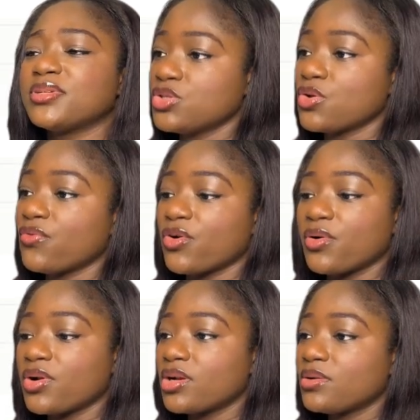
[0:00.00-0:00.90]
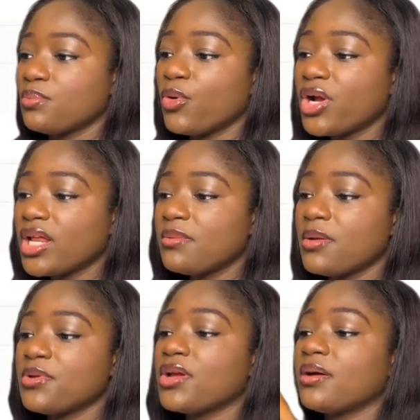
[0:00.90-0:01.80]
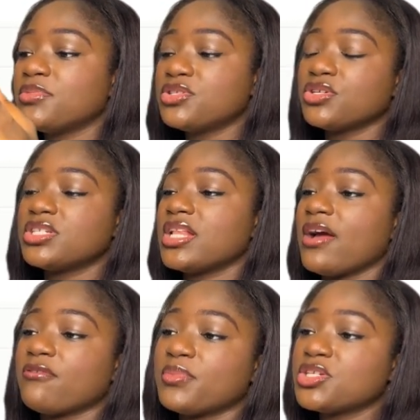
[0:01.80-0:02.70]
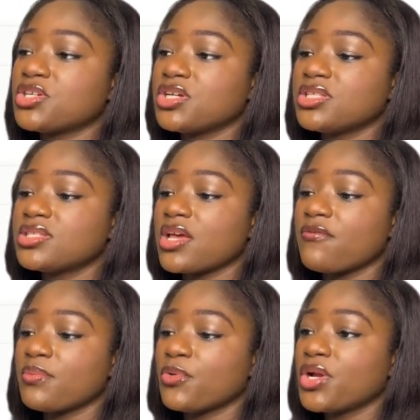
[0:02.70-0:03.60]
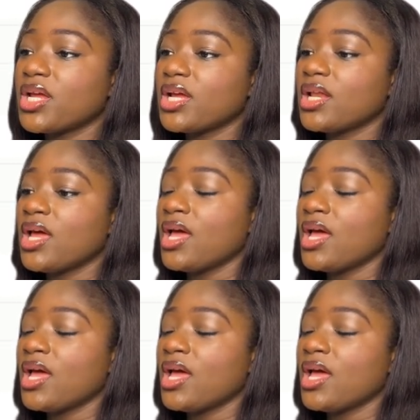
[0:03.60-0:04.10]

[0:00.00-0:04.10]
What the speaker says: So for morning, maybe you can be doing your daily affirmations every morning.